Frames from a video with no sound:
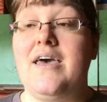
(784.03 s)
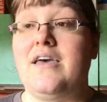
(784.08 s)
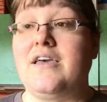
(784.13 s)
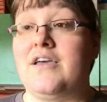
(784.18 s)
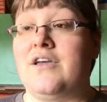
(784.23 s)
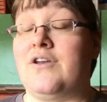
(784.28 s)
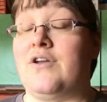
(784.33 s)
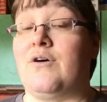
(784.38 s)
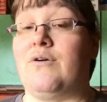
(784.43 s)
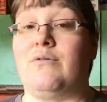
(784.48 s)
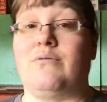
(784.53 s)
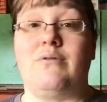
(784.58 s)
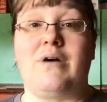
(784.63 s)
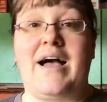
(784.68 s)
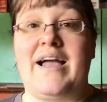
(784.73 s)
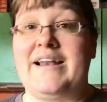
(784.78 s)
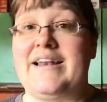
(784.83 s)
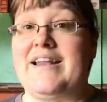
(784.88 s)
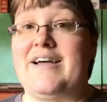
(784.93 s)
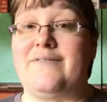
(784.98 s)
You know,
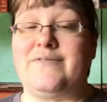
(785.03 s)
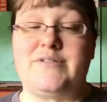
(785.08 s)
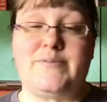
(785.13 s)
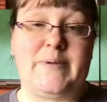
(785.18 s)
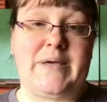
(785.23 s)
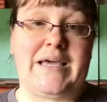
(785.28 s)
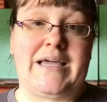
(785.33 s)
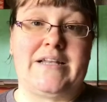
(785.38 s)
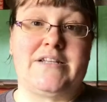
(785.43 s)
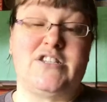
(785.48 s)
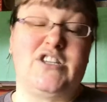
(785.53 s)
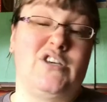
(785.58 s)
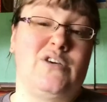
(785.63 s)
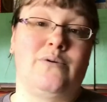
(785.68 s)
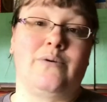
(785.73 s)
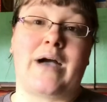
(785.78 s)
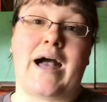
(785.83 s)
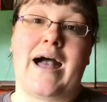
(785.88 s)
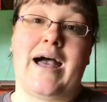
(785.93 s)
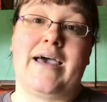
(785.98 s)
I love speaking to you
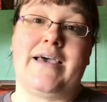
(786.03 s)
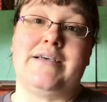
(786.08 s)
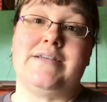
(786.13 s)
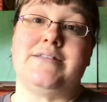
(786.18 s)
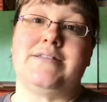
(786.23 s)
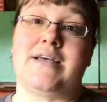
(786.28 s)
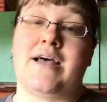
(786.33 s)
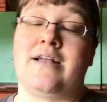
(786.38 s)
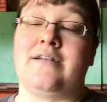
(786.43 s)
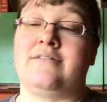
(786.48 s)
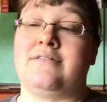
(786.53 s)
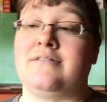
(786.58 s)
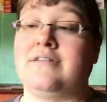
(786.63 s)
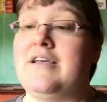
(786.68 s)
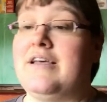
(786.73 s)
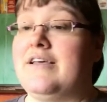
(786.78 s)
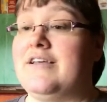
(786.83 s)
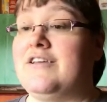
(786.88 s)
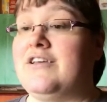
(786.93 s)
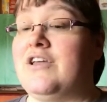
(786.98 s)
guys, and
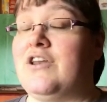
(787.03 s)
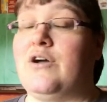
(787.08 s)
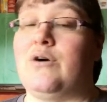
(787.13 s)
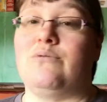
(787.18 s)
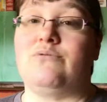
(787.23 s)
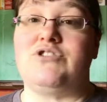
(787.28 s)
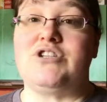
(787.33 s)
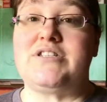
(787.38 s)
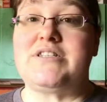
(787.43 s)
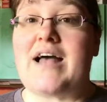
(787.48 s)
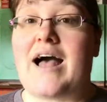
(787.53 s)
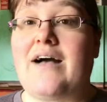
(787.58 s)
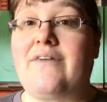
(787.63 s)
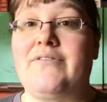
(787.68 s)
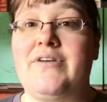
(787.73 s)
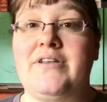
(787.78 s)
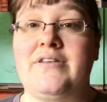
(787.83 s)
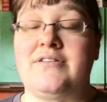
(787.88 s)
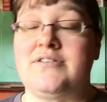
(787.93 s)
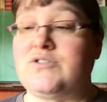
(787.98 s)
you know, just
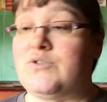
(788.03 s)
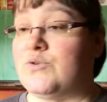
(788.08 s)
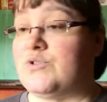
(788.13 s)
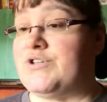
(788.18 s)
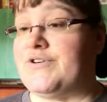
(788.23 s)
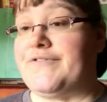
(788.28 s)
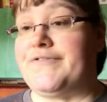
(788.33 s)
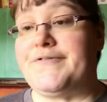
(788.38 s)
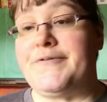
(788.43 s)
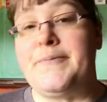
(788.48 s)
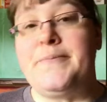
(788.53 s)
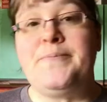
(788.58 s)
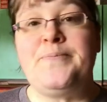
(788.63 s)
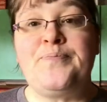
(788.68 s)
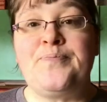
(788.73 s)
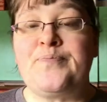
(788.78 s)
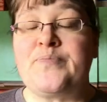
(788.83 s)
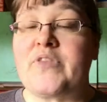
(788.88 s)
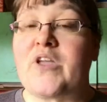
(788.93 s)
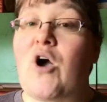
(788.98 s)
having the sort of
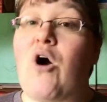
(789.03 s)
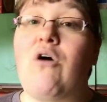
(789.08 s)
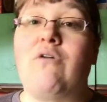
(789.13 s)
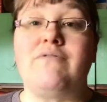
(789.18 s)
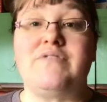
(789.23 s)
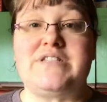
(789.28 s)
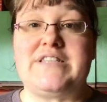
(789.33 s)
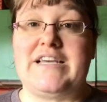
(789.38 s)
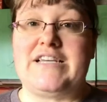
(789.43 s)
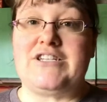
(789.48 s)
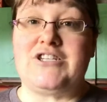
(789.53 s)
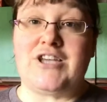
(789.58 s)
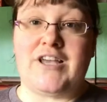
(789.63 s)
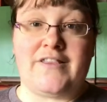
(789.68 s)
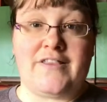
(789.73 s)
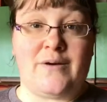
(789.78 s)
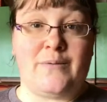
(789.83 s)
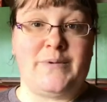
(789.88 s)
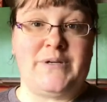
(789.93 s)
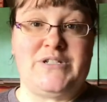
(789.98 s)

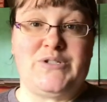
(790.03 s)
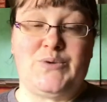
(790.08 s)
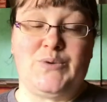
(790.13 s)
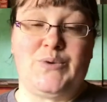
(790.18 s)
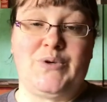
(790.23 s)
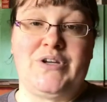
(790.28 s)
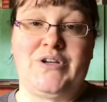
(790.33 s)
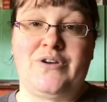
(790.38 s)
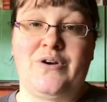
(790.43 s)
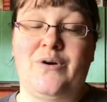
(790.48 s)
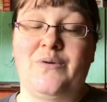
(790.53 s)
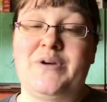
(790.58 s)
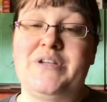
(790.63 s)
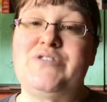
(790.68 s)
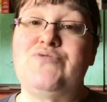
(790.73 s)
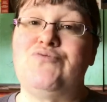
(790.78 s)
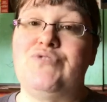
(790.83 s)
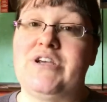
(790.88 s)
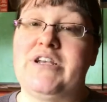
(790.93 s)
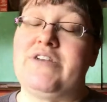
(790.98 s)
conversation that we do, you know,
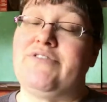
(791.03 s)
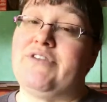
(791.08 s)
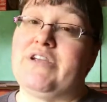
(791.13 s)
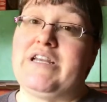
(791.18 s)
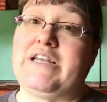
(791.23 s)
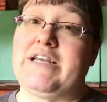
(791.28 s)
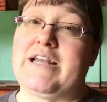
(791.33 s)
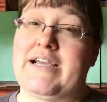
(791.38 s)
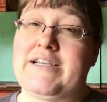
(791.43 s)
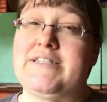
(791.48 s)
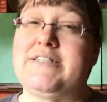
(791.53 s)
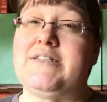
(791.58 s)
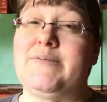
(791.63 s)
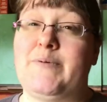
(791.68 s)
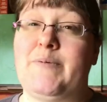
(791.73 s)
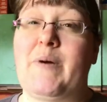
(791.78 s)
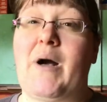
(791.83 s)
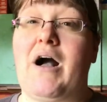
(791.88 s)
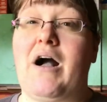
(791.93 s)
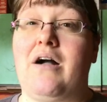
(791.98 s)
it's really nice to
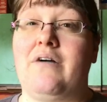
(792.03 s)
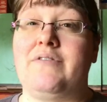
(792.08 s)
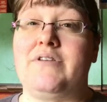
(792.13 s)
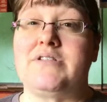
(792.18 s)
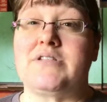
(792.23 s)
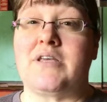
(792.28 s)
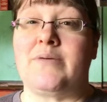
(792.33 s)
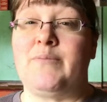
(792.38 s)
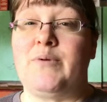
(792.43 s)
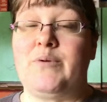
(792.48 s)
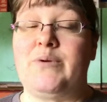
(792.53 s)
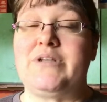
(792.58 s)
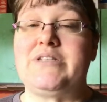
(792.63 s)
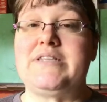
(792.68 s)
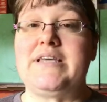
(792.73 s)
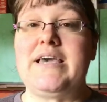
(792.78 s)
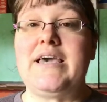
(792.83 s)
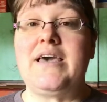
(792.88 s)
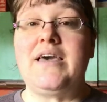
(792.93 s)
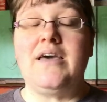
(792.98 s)
be part of this
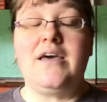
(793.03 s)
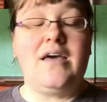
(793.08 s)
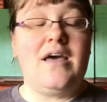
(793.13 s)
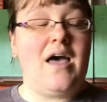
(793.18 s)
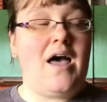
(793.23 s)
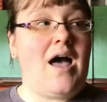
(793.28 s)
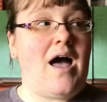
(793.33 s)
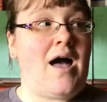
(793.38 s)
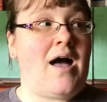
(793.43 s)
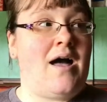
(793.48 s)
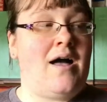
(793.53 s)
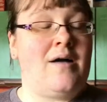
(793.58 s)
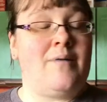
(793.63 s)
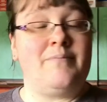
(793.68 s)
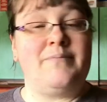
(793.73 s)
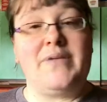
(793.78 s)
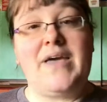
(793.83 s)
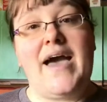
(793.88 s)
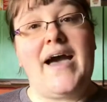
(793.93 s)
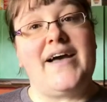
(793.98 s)
community.
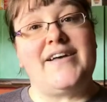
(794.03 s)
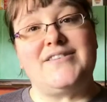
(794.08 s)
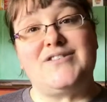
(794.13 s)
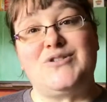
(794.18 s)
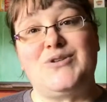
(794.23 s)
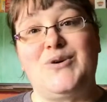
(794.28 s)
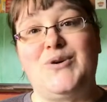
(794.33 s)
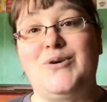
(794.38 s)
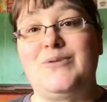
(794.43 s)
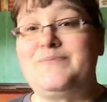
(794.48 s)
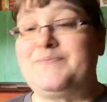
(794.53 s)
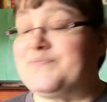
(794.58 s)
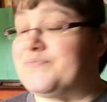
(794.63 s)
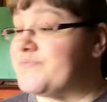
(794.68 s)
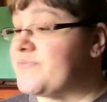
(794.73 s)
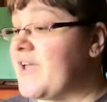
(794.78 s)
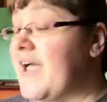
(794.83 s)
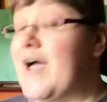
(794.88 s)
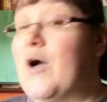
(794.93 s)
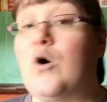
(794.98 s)
Yeah, so
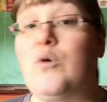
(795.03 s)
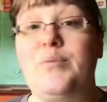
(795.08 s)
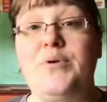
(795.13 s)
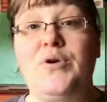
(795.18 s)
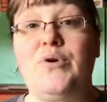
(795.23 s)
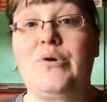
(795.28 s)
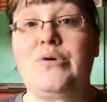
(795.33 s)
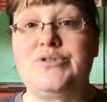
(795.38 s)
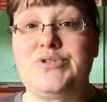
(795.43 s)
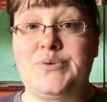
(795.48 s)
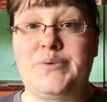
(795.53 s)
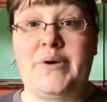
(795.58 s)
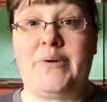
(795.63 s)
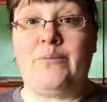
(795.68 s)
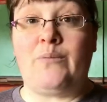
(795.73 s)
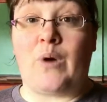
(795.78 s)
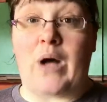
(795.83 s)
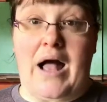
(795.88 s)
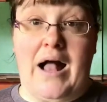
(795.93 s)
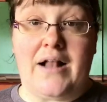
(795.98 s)
I hope you're all
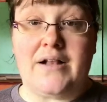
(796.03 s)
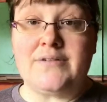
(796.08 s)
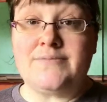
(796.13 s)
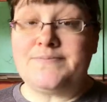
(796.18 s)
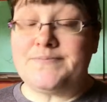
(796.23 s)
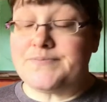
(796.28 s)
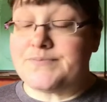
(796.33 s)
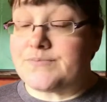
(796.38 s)
doing well,